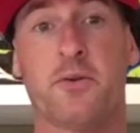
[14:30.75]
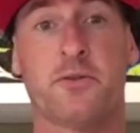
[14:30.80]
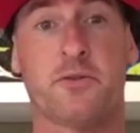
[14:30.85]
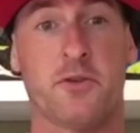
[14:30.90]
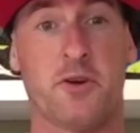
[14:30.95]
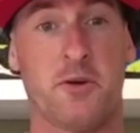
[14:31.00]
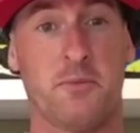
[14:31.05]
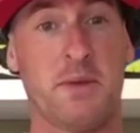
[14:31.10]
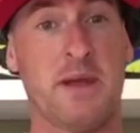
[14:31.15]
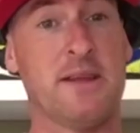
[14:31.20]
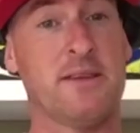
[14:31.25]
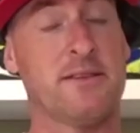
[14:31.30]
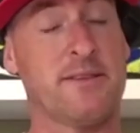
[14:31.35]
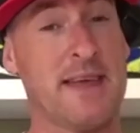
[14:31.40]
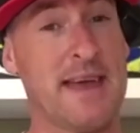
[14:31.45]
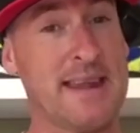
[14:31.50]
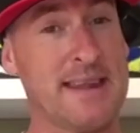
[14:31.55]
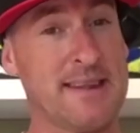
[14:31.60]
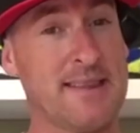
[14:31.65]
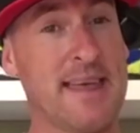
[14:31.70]
So it means
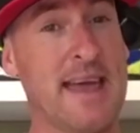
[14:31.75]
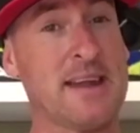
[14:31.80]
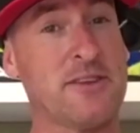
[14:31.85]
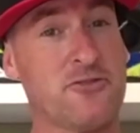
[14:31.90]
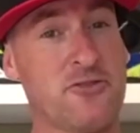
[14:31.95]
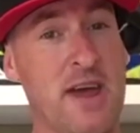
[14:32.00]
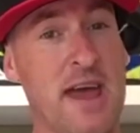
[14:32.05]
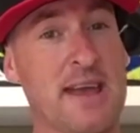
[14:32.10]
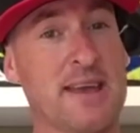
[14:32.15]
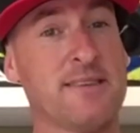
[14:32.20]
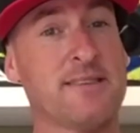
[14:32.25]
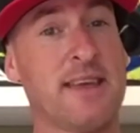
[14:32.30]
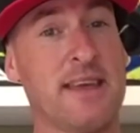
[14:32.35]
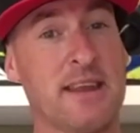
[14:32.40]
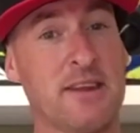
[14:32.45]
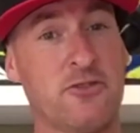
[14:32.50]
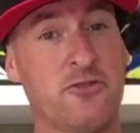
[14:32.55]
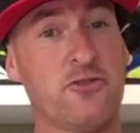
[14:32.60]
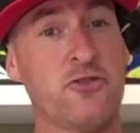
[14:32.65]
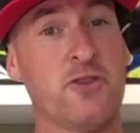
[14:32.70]
that that track is
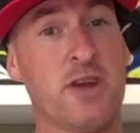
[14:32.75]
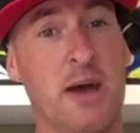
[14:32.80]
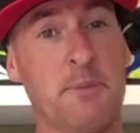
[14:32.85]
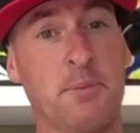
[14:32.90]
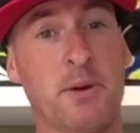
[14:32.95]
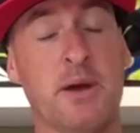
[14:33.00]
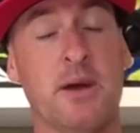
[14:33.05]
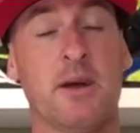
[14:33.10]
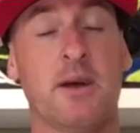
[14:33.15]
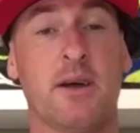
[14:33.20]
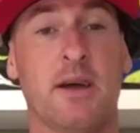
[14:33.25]
getting chewed up,